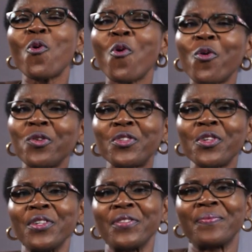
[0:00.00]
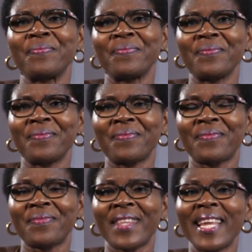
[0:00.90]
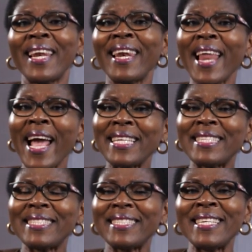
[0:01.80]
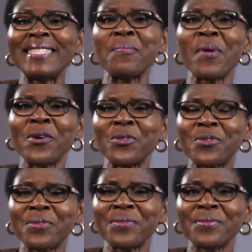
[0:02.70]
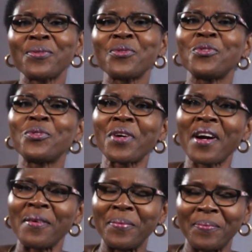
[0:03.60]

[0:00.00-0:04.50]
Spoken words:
Hold on. Light is about to come.